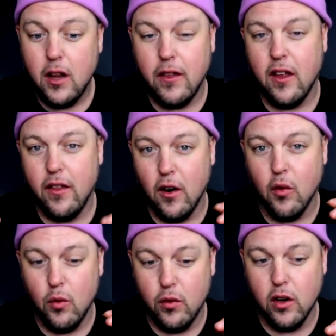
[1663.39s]

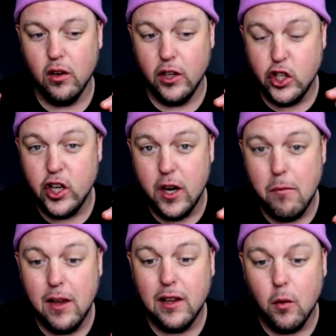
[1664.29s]
They're
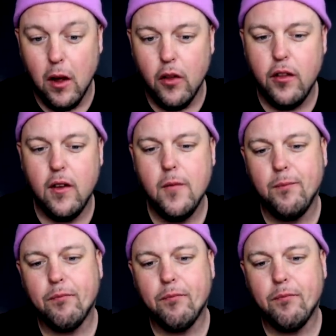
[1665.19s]
legitimately wealthy,